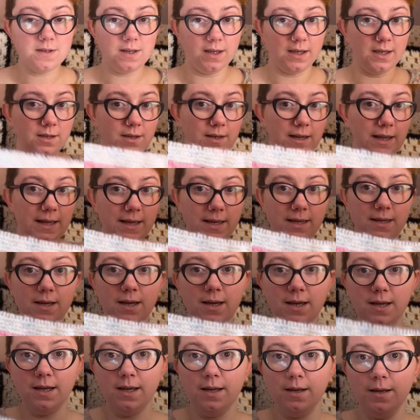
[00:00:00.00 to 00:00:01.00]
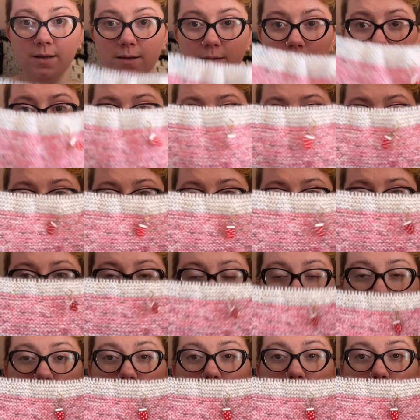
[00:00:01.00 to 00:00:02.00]
I can like
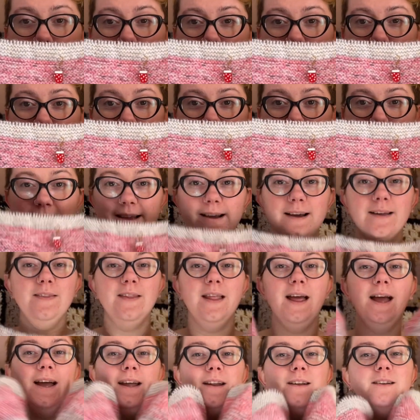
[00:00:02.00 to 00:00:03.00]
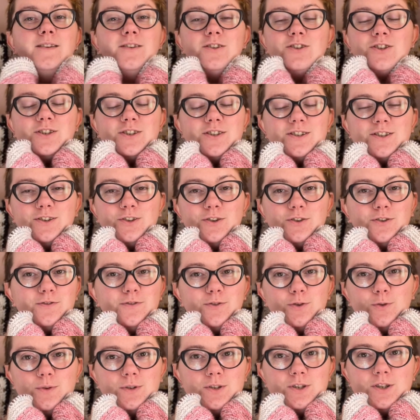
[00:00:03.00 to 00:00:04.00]
pack it away and then just look
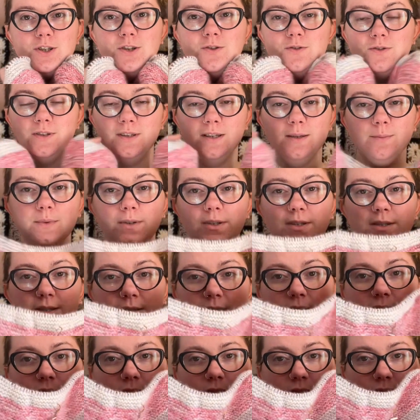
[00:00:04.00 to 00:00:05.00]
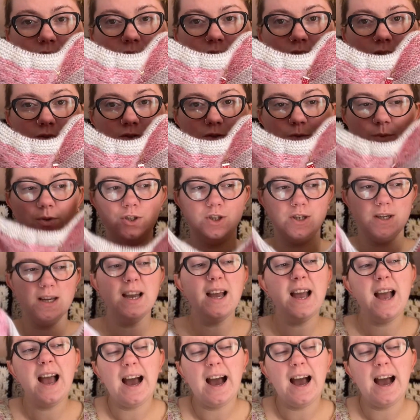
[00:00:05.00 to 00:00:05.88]
forward to using it because it is so squishy.